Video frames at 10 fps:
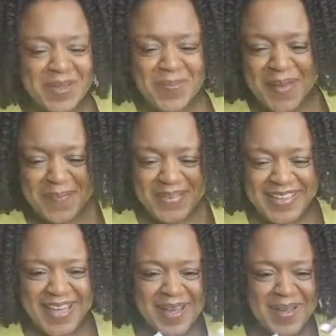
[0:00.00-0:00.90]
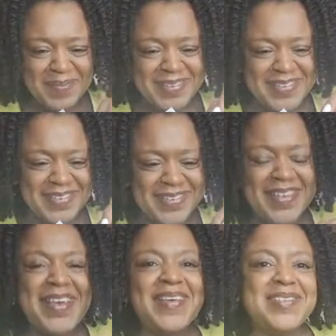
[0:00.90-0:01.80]
the baby caps.
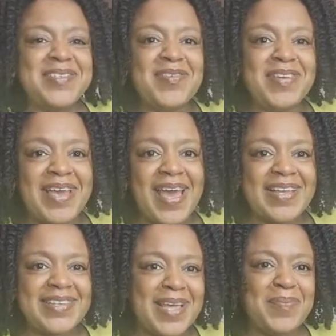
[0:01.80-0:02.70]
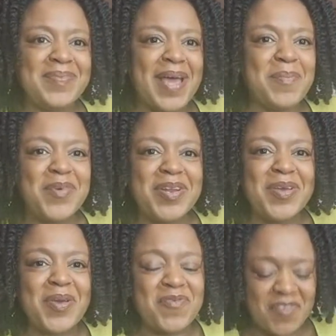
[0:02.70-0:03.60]
Mm-hmm. Sorry guys, I'm I'm gonna
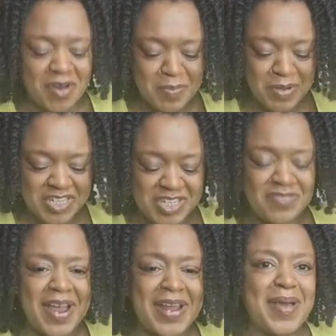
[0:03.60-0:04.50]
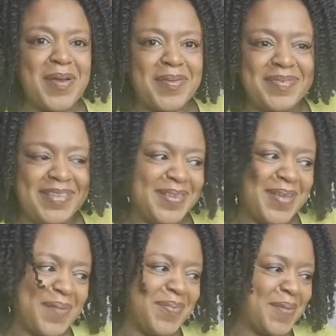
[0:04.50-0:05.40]
go very mushy right now.
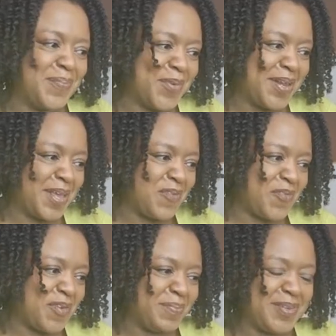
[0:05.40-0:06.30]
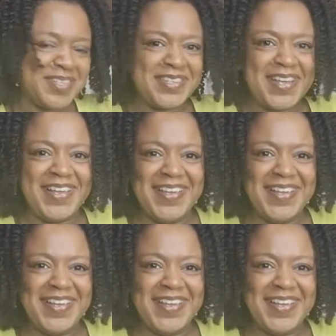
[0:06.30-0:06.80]
I'm, I'm gonna get very mushy.